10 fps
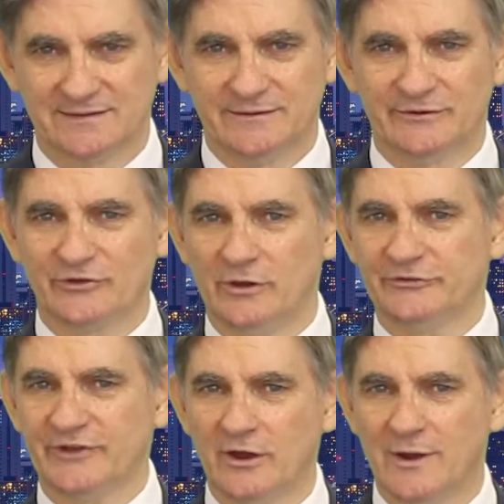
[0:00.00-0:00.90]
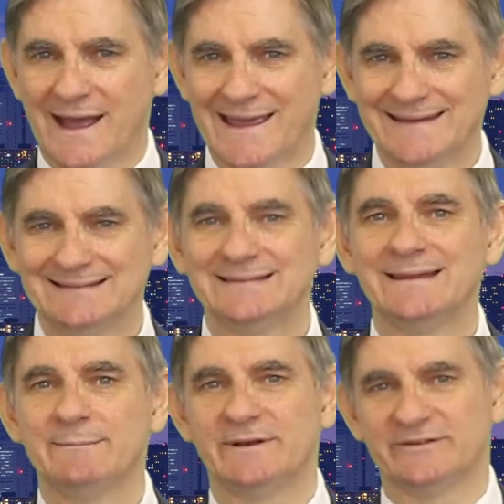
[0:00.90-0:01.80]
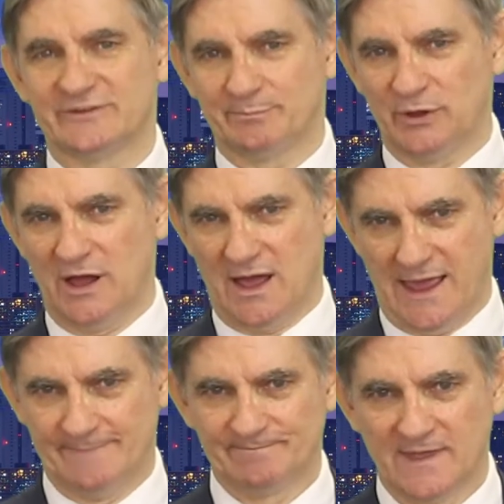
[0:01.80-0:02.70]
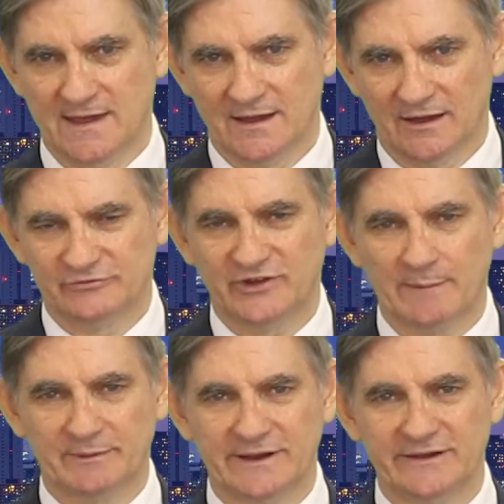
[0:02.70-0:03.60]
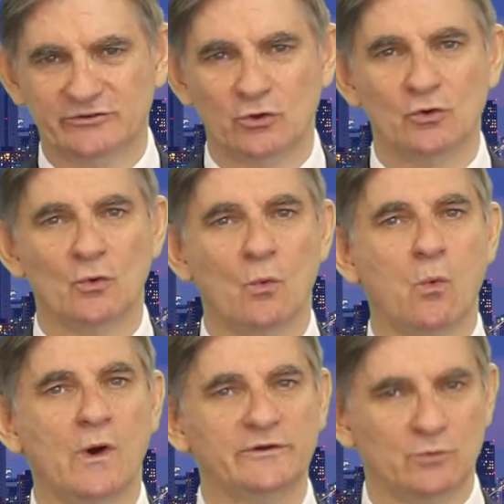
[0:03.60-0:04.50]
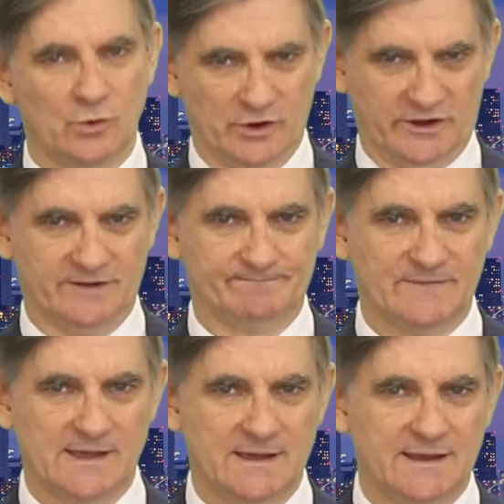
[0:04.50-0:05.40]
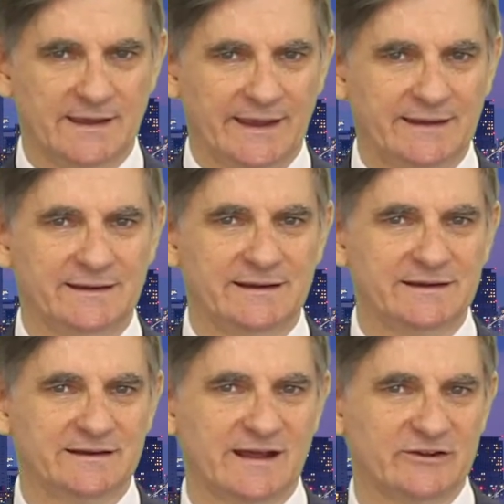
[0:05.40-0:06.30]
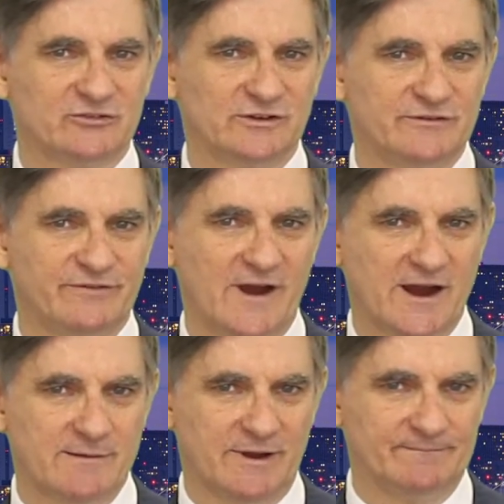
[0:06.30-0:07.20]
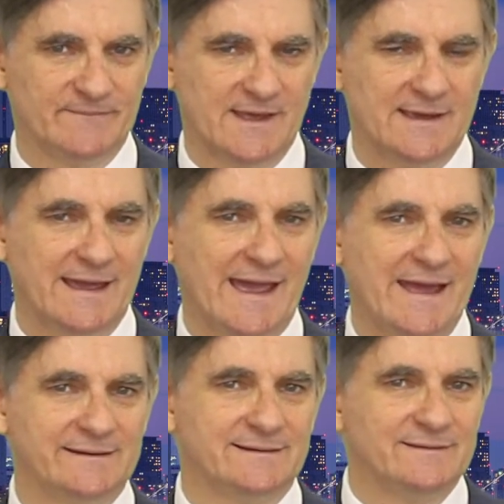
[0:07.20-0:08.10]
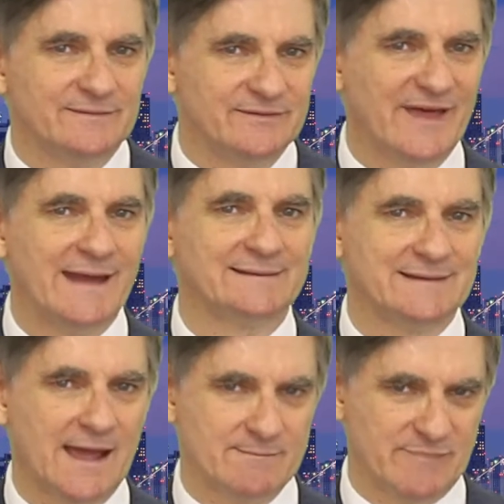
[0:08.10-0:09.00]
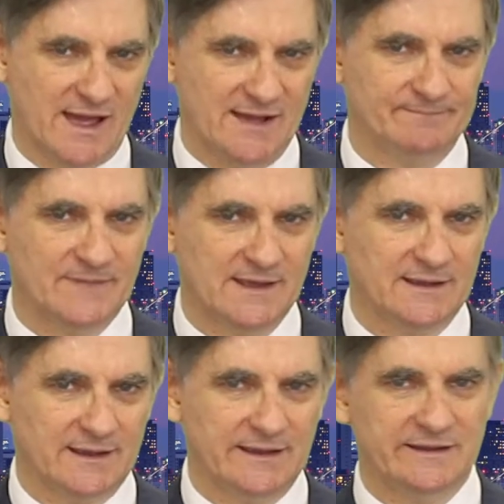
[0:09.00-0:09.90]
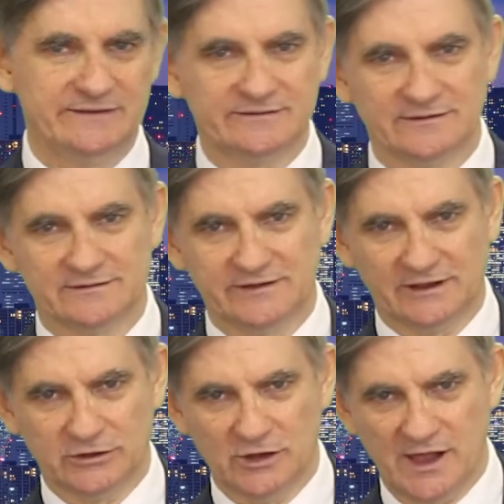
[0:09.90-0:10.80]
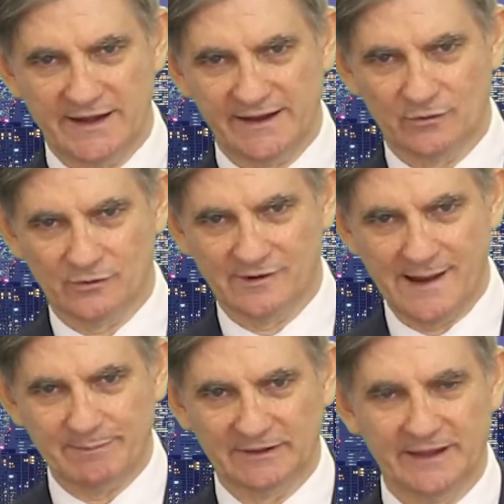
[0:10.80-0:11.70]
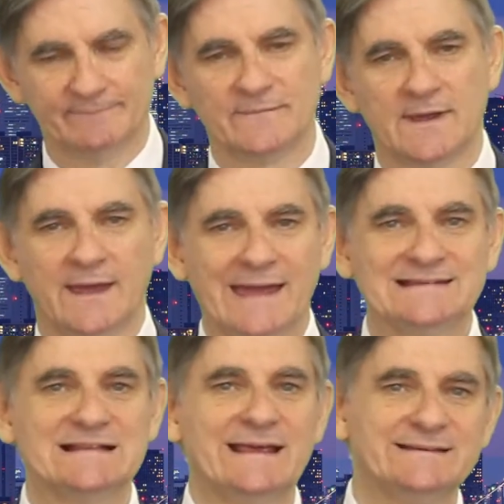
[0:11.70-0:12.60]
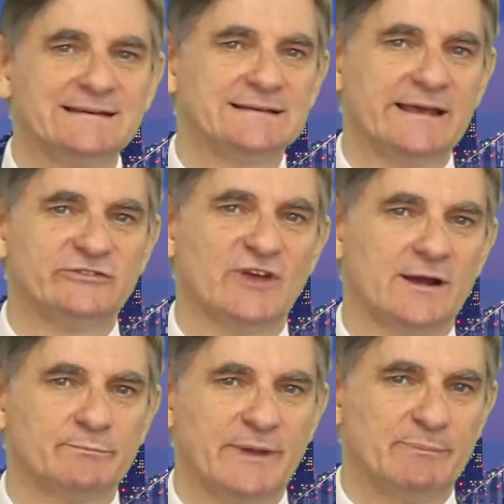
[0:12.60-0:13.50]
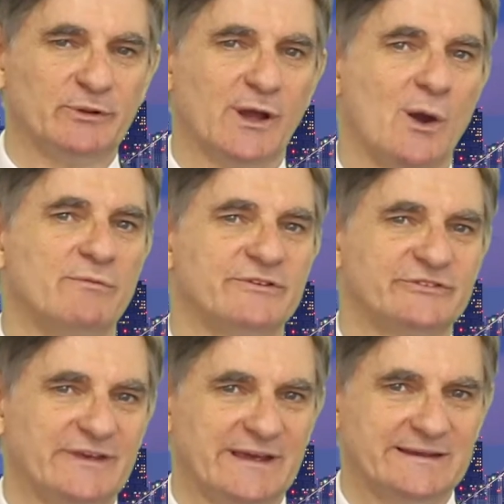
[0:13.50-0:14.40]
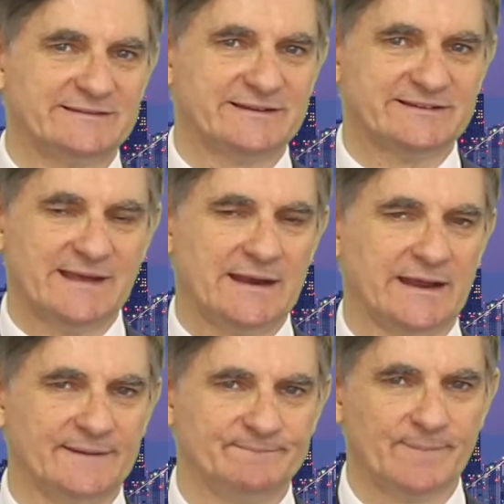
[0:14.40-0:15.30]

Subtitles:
There is also a limited supply of Japanese who want to work in an international environment, and that number is declining rapidly as less and less young people go overseas to study.